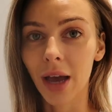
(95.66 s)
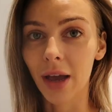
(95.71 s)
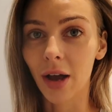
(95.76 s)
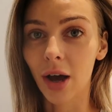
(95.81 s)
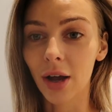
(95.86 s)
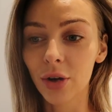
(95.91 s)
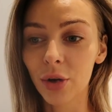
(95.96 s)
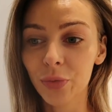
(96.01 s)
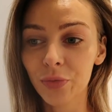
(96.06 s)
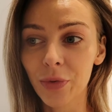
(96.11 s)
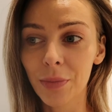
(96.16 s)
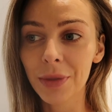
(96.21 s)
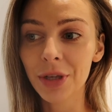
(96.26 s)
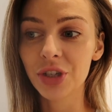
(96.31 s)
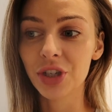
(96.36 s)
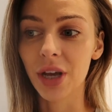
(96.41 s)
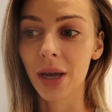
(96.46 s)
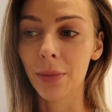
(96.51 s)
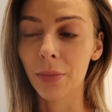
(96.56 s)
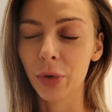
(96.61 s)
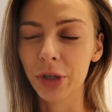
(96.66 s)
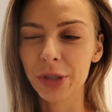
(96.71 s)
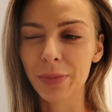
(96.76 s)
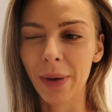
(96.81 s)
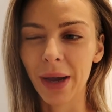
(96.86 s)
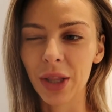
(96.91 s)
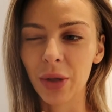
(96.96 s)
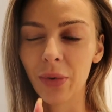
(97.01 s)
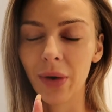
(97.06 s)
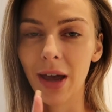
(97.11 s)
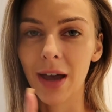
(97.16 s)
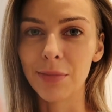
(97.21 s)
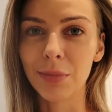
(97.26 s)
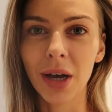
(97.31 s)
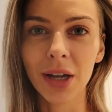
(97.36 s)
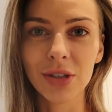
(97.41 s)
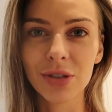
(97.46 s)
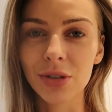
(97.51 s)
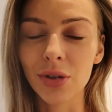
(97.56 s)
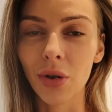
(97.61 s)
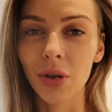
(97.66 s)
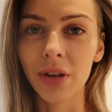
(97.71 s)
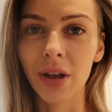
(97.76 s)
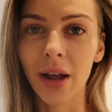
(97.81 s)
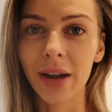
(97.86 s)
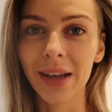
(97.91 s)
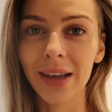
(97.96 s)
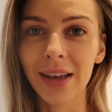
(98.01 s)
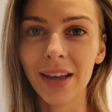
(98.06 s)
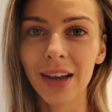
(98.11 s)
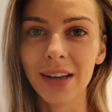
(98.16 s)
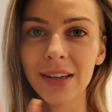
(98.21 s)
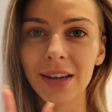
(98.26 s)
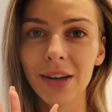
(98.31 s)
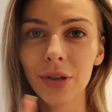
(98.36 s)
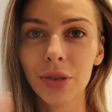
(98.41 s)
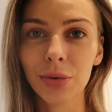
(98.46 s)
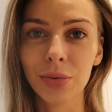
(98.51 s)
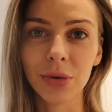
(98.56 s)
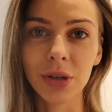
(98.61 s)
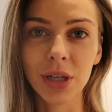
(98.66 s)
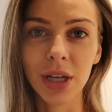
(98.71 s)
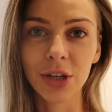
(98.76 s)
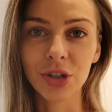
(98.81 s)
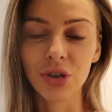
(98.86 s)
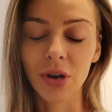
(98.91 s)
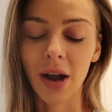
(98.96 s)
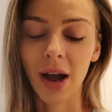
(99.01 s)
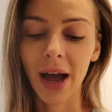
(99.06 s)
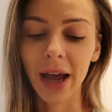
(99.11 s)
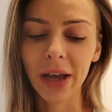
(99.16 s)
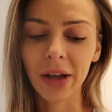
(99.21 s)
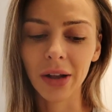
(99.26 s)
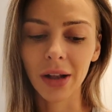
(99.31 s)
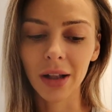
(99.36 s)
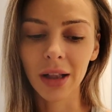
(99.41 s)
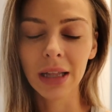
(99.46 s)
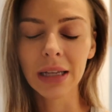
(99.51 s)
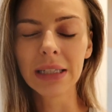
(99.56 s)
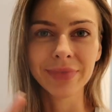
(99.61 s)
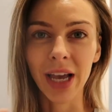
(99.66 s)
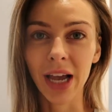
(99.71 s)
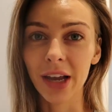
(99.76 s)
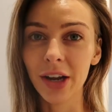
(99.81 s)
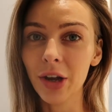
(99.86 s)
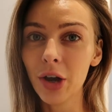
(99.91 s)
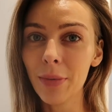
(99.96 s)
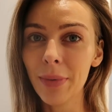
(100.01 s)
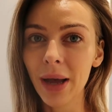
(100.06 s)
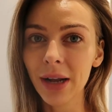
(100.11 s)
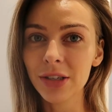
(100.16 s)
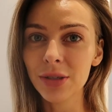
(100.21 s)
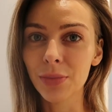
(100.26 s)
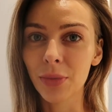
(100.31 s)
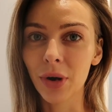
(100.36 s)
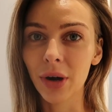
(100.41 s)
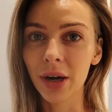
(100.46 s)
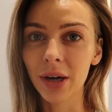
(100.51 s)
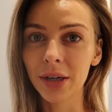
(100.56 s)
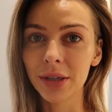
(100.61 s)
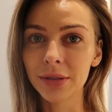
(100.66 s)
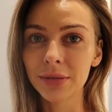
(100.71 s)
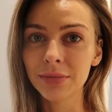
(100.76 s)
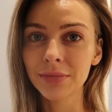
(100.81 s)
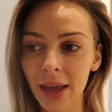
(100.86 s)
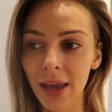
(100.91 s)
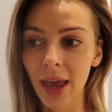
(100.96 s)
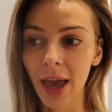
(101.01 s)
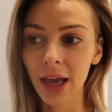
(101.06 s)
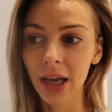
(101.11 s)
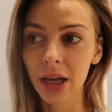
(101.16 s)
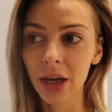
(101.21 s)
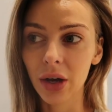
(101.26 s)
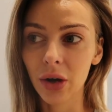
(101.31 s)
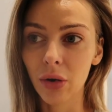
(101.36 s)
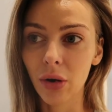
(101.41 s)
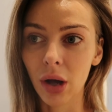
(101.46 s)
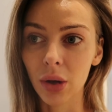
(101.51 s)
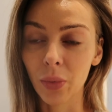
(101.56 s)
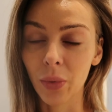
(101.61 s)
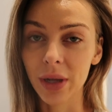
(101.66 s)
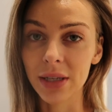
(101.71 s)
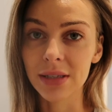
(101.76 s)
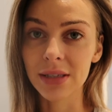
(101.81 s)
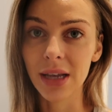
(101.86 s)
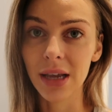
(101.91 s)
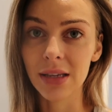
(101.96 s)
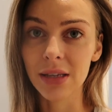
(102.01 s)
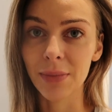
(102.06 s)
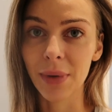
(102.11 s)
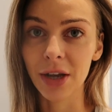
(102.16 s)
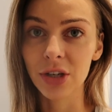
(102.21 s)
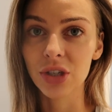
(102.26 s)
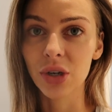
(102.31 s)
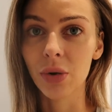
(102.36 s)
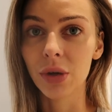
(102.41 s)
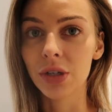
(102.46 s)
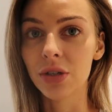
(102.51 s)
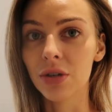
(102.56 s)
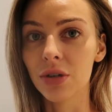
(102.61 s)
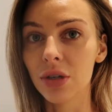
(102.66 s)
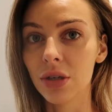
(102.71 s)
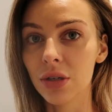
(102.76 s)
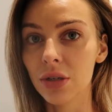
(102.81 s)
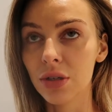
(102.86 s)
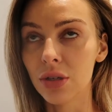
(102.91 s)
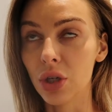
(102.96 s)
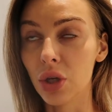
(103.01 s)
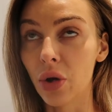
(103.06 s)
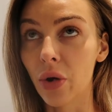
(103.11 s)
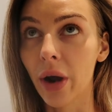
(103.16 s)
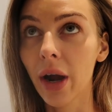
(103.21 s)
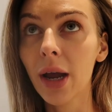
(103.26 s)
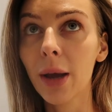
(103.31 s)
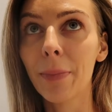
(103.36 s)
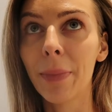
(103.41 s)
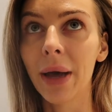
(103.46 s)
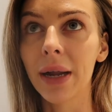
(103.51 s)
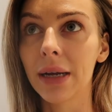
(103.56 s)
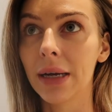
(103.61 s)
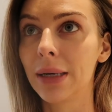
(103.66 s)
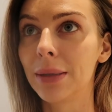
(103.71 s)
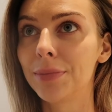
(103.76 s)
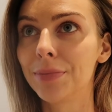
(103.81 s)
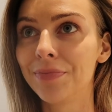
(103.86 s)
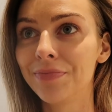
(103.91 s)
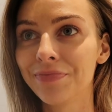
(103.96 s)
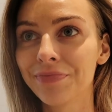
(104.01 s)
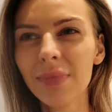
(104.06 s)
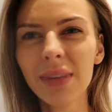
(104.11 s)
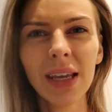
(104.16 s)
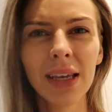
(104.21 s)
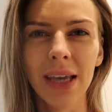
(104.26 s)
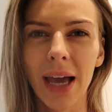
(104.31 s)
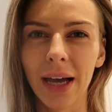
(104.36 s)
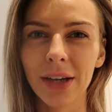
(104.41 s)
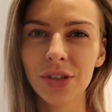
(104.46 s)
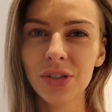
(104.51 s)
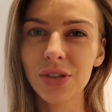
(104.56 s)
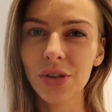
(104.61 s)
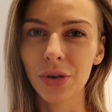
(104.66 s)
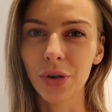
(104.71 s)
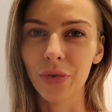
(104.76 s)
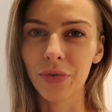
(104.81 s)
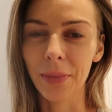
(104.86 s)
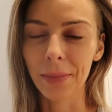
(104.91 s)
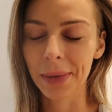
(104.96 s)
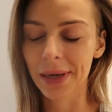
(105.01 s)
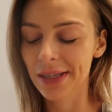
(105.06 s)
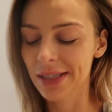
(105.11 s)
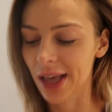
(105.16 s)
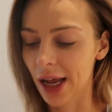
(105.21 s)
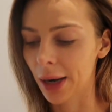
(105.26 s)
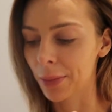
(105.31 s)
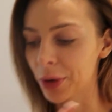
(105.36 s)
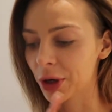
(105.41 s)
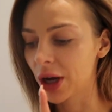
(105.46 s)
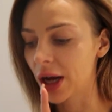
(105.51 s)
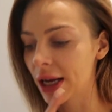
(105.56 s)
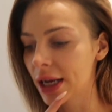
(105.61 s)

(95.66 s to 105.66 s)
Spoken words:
I got home from the gym, which by the way, I'm not sold on it. I did a 3-day trial. I'm gonna go back tomorrow. I can't go on Wednesday because I'm actually going to New York, but yeah, I just don't know if I'm gonna sign up or